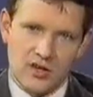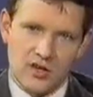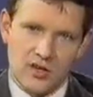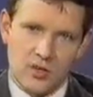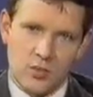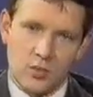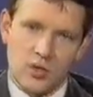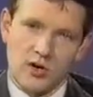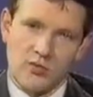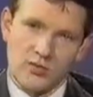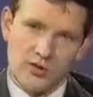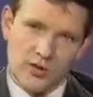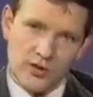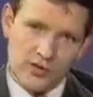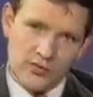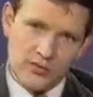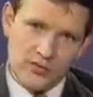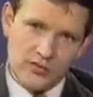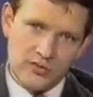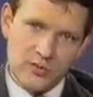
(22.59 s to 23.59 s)
One of our
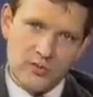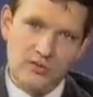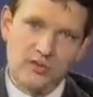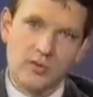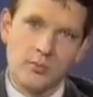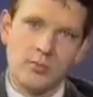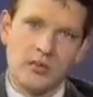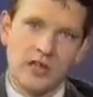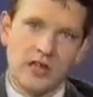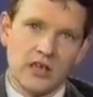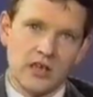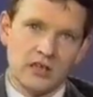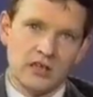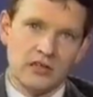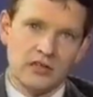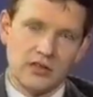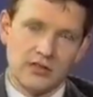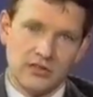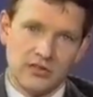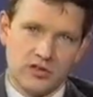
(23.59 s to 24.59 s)
efforts was to begin
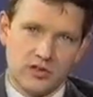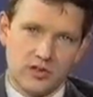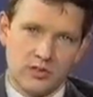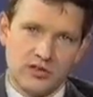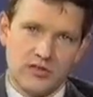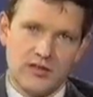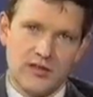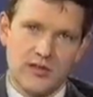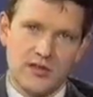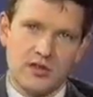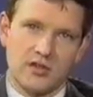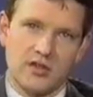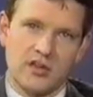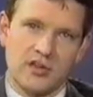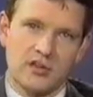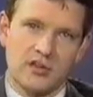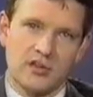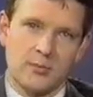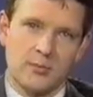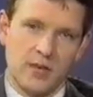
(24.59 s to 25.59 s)
a series on the
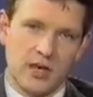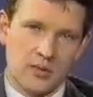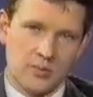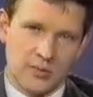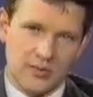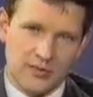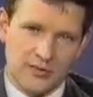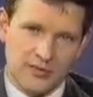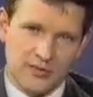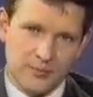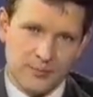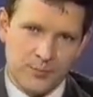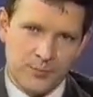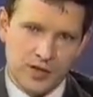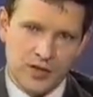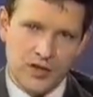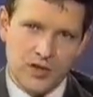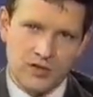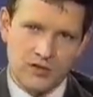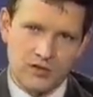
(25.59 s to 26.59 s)
Ten Commandments.
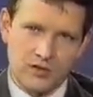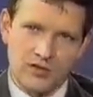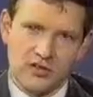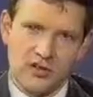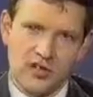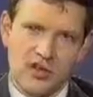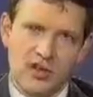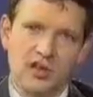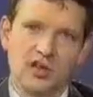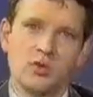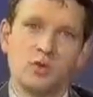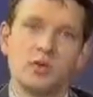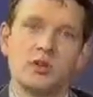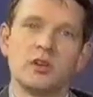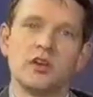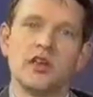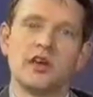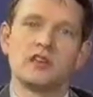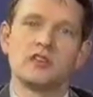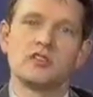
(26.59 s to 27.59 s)
Today, we'd
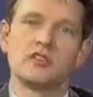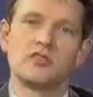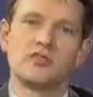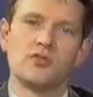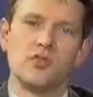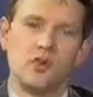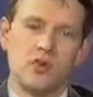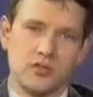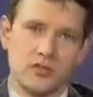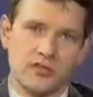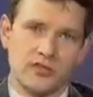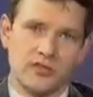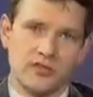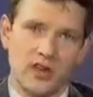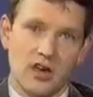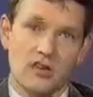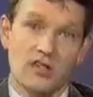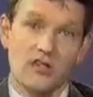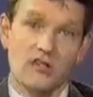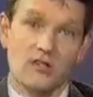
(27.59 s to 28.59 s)
like to focus
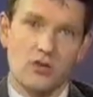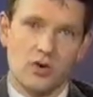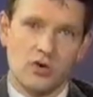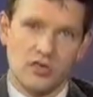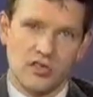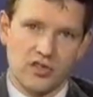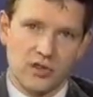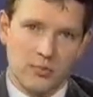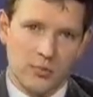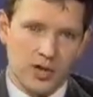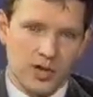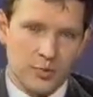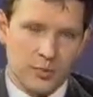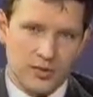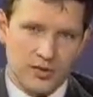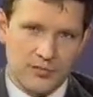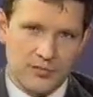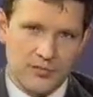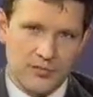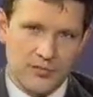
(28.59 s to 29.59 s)
on the Fourth Commandment.
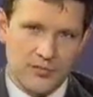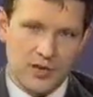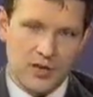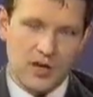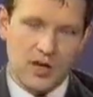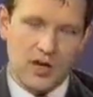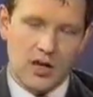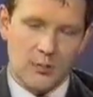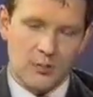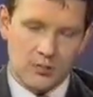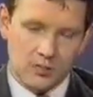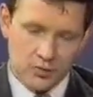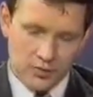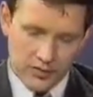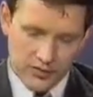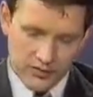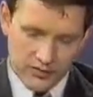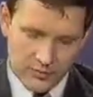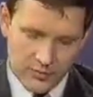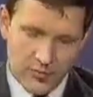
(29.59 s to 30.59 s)
I'm
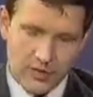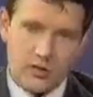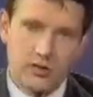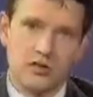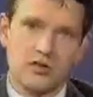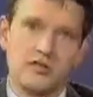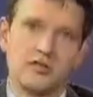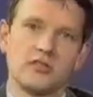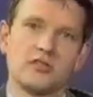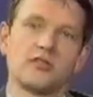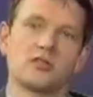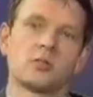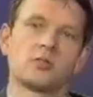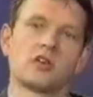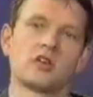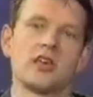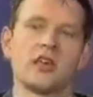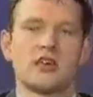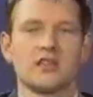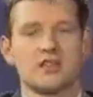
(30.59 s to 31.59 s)
Julius Smetona. This is What
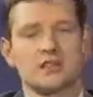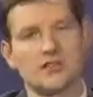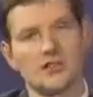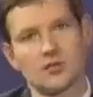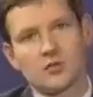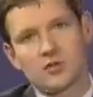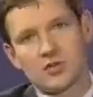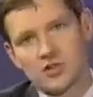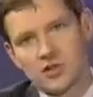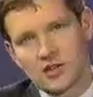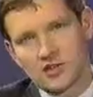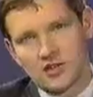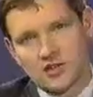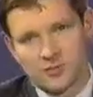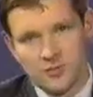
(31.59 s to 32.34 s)
Catholics Believe.